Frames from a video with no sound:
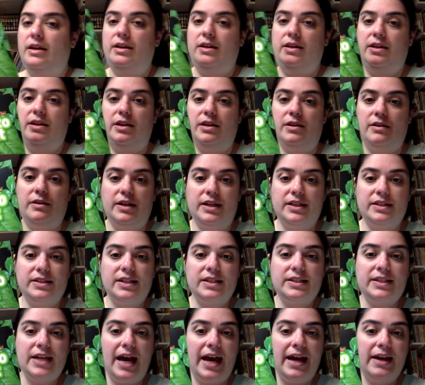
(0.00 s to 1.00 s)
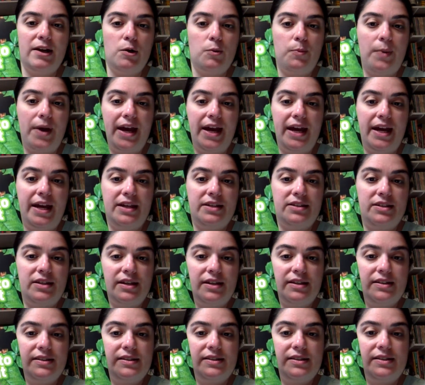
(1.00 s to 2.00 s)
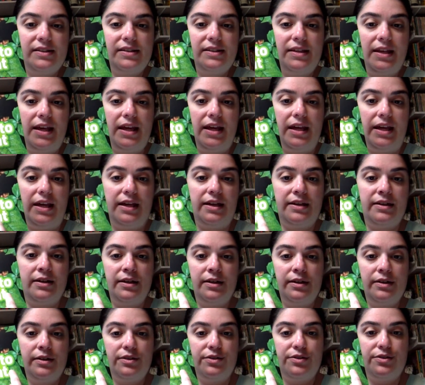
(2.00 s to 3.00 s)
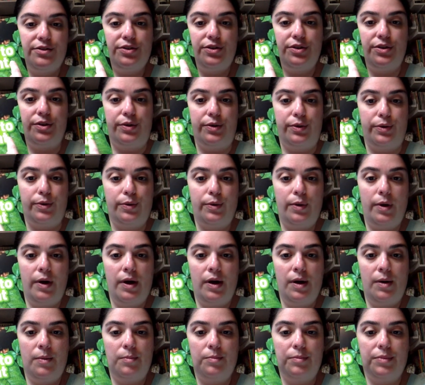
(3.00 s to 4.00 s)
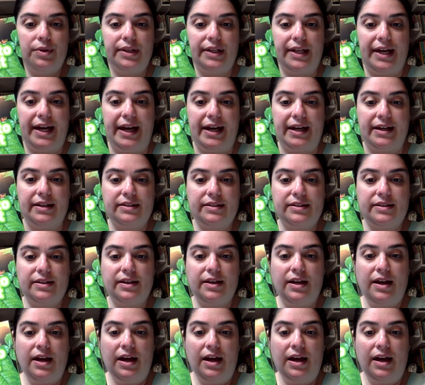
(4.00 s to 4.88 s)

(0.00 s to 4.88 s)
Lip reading: Here is the title page, Seed to Plant.